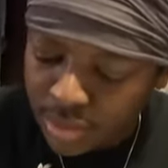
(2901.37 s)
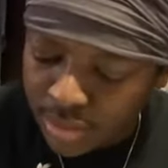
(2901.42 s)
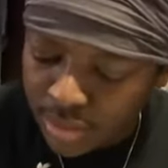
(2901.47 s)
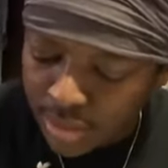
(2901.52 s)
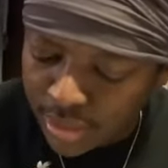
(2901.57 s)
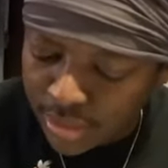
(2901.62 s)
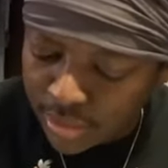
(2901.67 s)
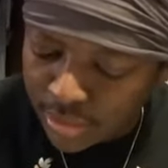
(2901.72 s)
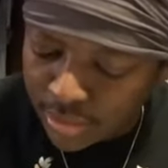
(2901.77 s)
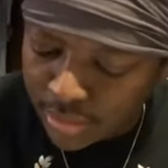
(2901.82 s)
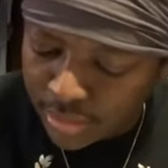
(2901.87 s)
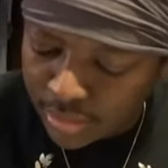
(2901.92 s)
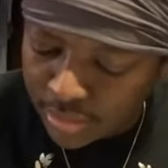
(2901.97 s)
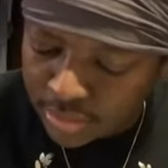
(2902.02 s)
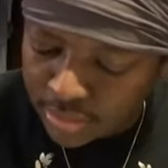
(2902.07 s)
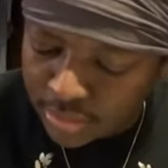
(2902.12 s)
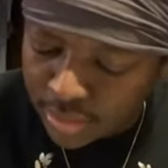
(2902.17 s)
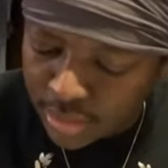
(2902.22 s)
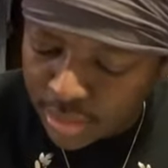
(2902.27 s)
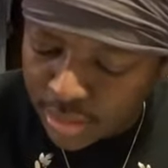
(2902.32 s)
Khan and uh,
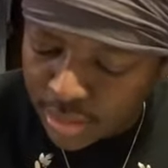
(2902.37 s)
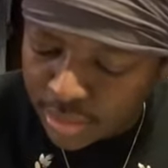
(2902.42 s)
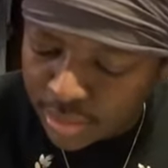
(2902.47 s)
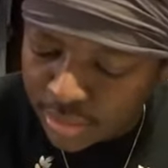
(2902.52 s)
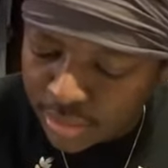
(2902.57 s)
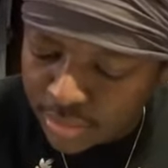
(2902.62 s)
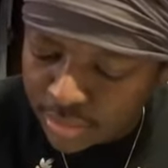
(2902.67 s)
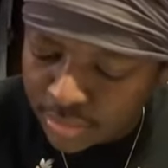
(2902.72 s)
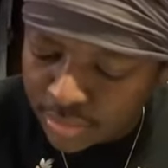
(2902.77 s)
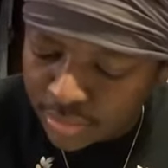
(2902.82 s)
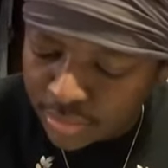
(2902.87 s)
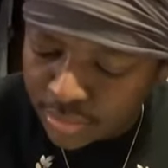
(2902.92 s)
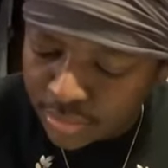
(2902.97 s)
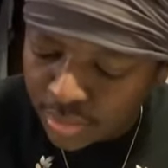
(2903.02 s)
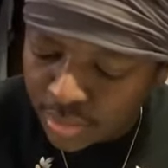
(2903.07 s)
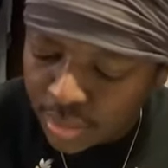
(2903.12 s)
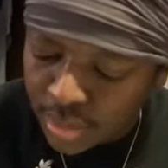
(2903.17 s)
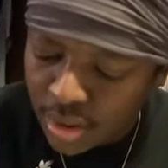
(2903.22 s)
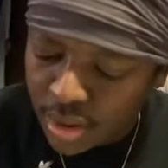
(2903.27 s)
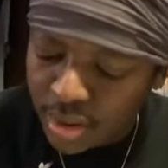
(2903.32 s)
Salakia.
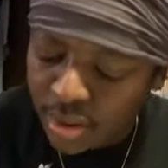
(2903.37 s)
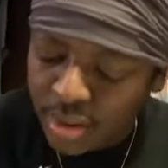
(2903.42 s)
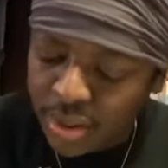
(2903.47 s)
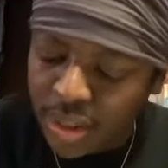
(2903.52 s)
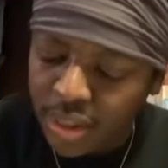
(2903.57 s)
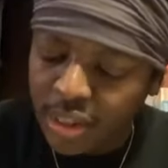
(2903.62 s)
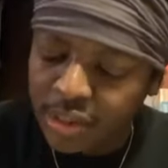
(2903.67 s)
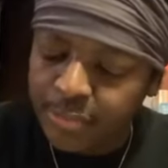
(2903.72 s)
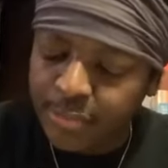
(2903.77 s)
Khan,